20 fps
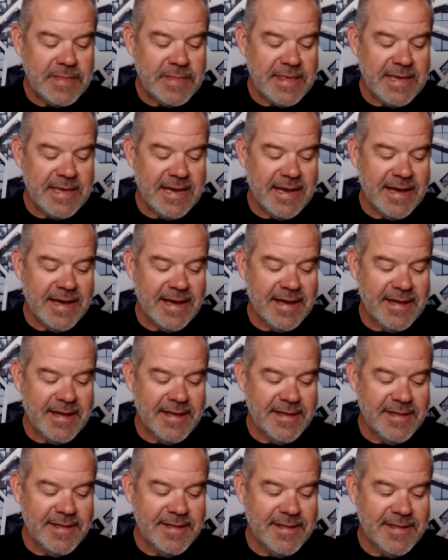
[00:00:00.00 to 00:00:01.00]

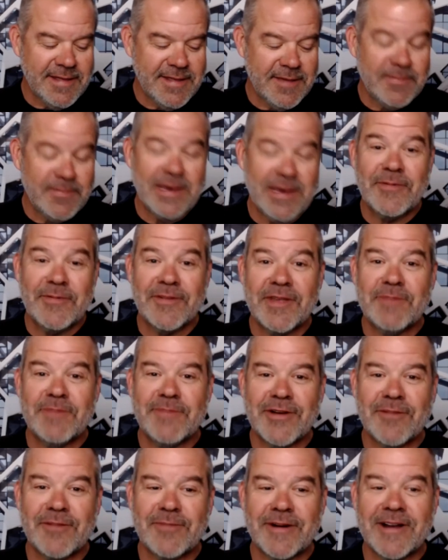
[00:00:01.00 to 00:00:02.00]
uh, the people that
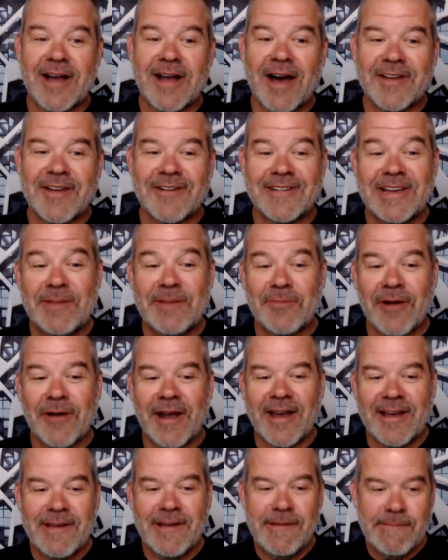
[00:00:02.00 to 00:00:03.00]
built Mercado
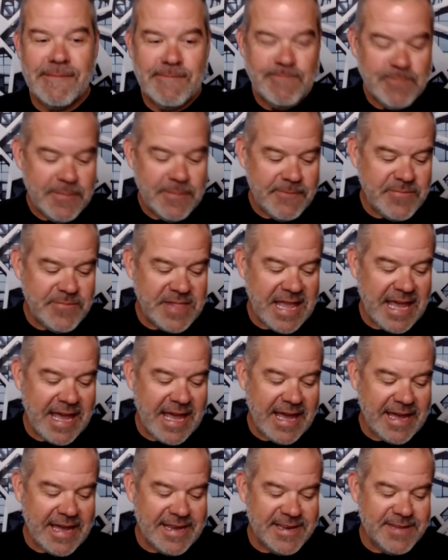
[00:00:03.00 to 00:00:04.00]
Libre
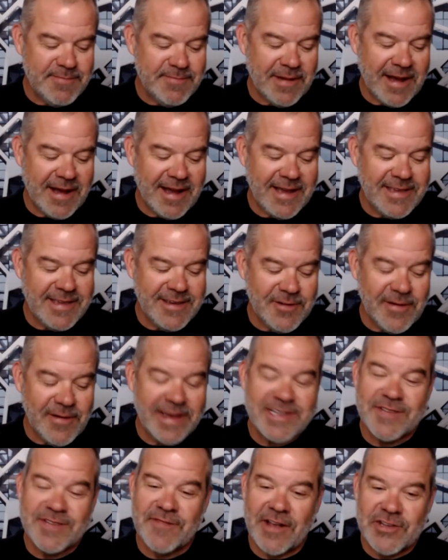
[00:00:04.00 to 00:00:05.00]
and by
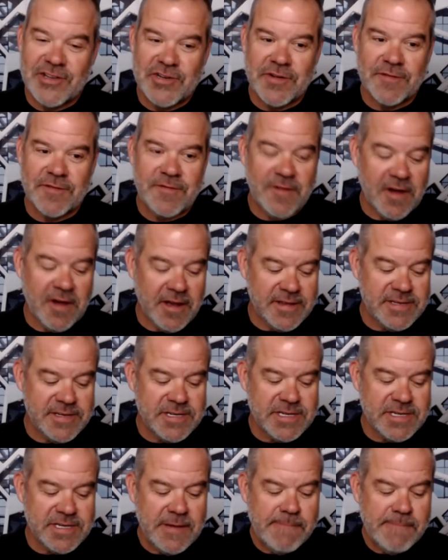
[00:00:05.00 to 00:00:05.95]
U.S. venture funds